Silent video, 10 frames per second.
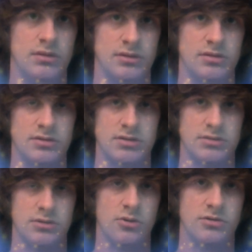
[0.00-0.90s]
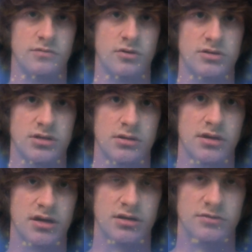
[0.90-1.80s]
Because yeah, you always focus on the
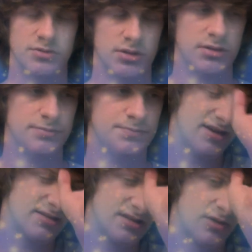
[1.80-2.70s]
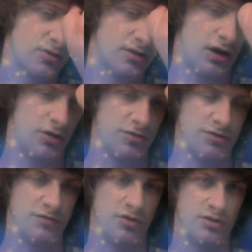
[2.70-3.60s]
negatives, right? It's not really healthy to
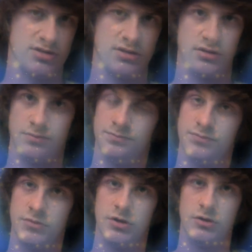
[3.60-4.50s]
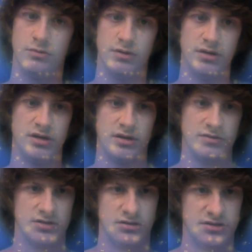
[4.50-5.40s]
focus on the you know the
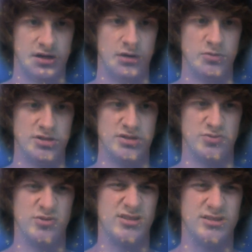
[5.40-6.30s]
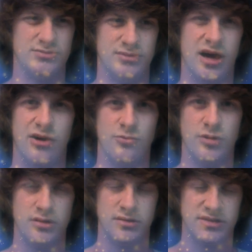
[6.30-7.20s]
negatives all the time, which is really not
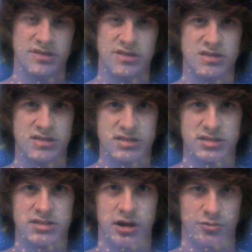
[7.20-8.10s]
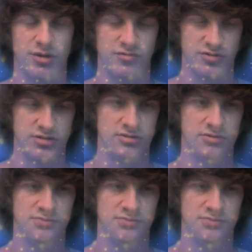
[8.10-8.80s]
really. It's it's it's, it's not great for you.